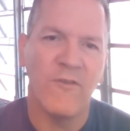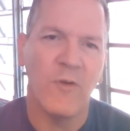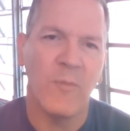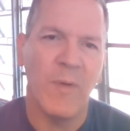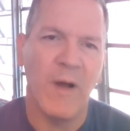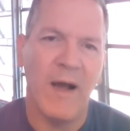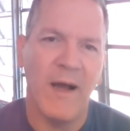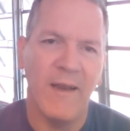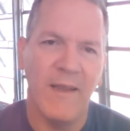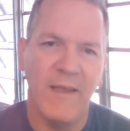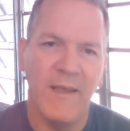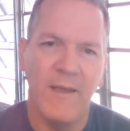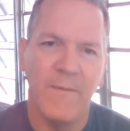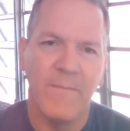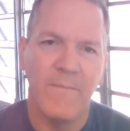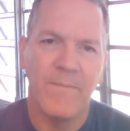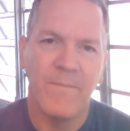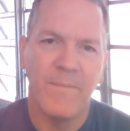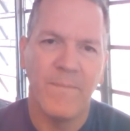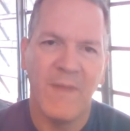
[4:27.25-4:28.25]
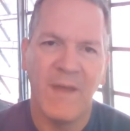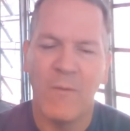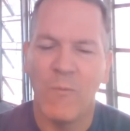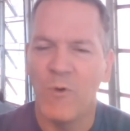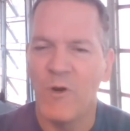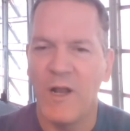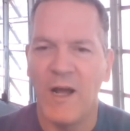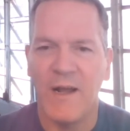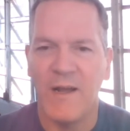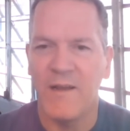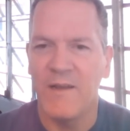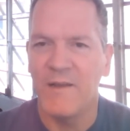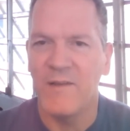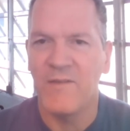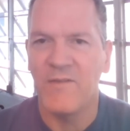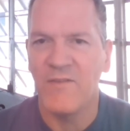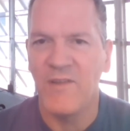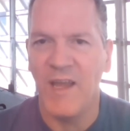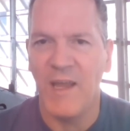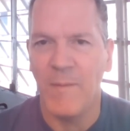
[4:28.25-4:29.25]
your body, and we're not going to
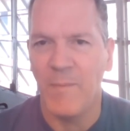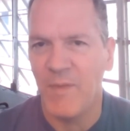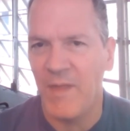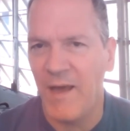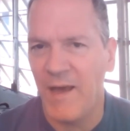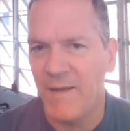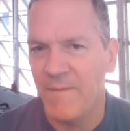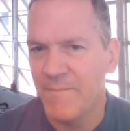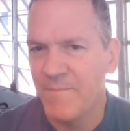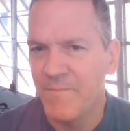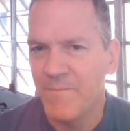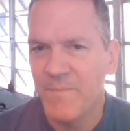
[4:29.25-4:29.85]
escape that.